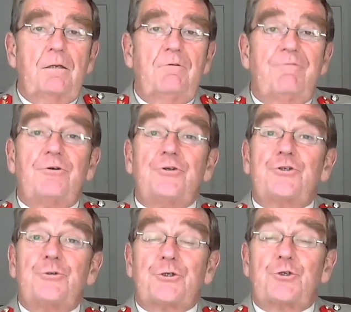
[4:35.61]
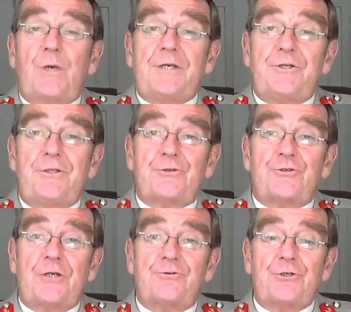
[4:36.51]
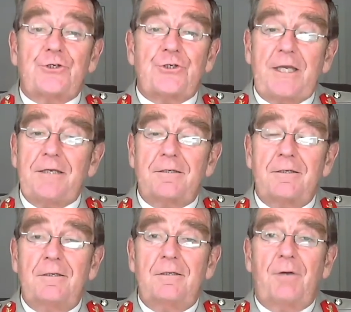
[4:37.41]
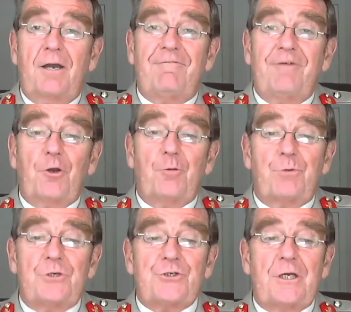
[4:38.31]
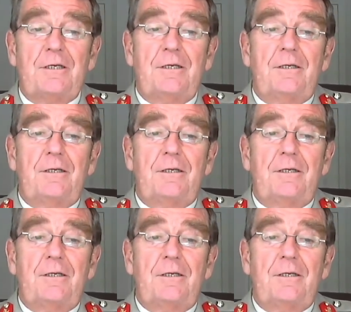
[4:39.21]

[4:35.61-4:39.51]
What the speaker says: Referred to as a 20th century saint by a fellow prisoner,